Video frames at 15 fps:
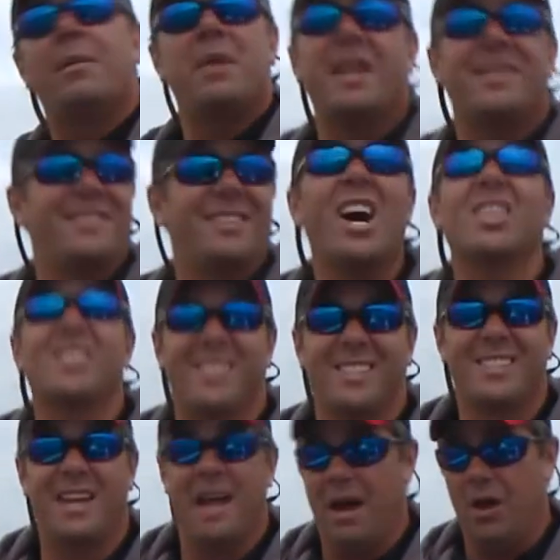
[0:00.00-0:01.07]
I mean, it's
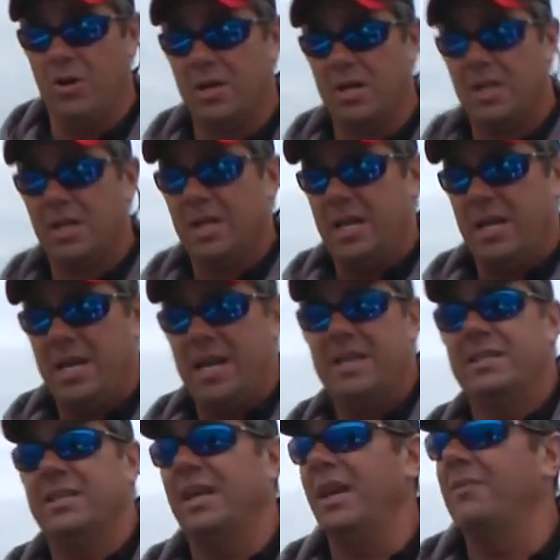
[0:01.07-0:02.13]
dozens now.
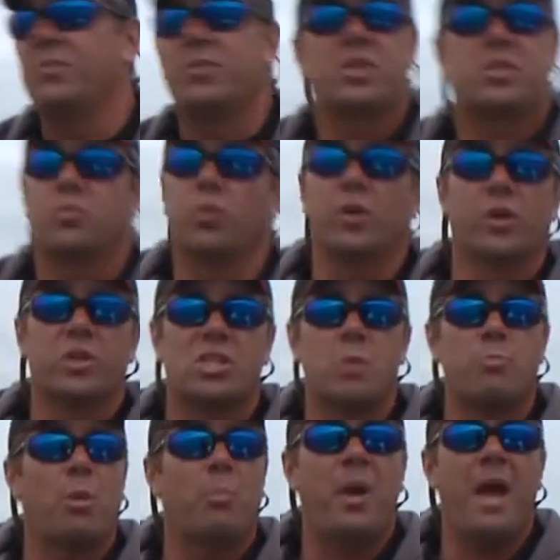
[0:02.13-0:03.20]
And just real
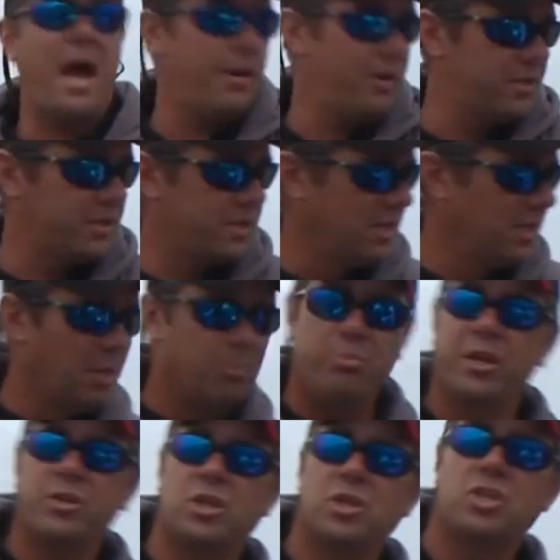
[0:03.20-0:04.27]
simple patterns.
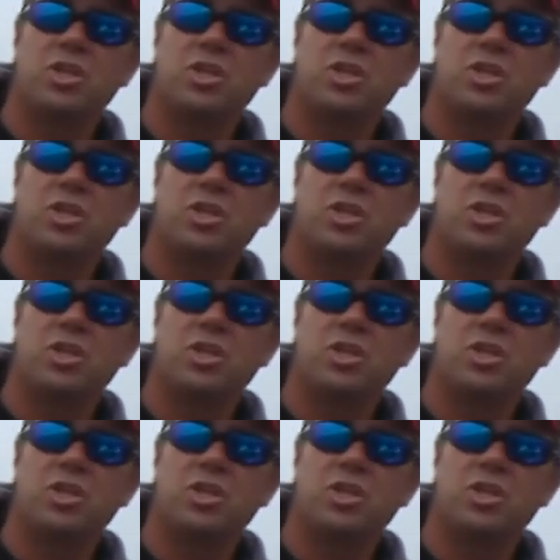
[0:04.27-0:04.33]
Pitching